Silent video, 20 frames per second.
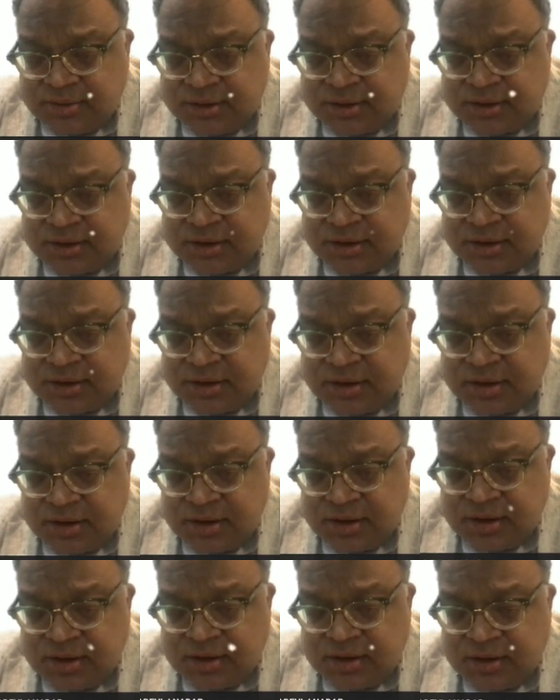see,
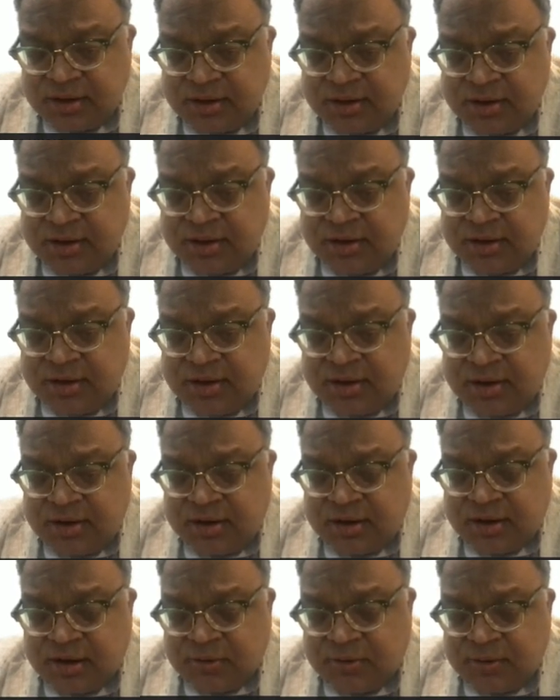
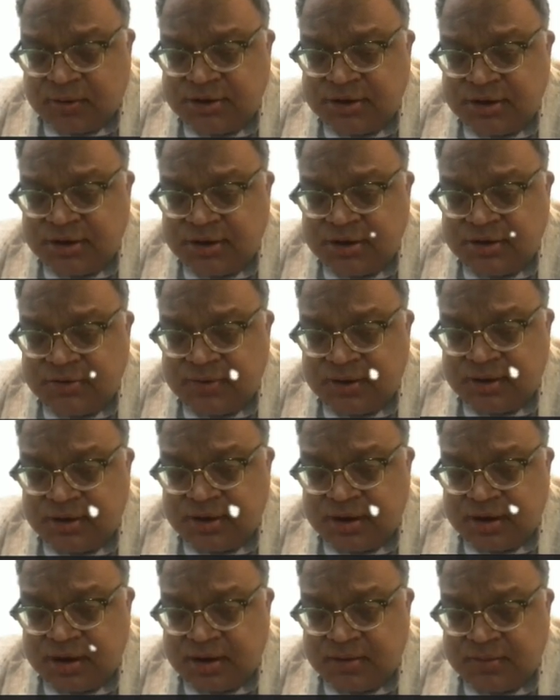the question is,
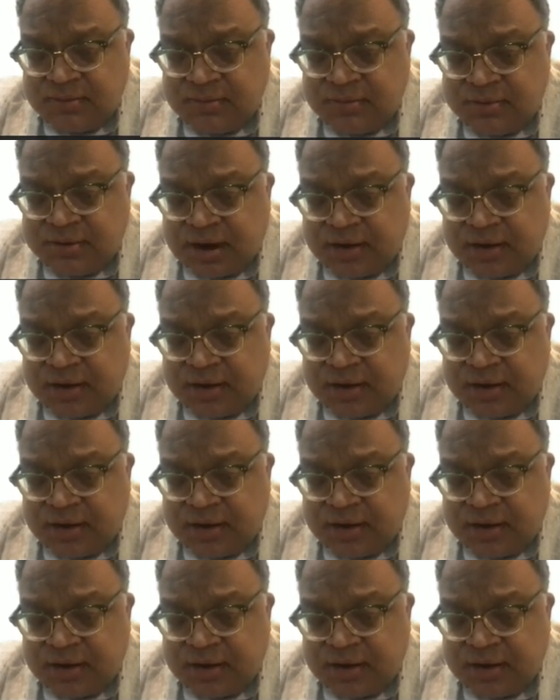the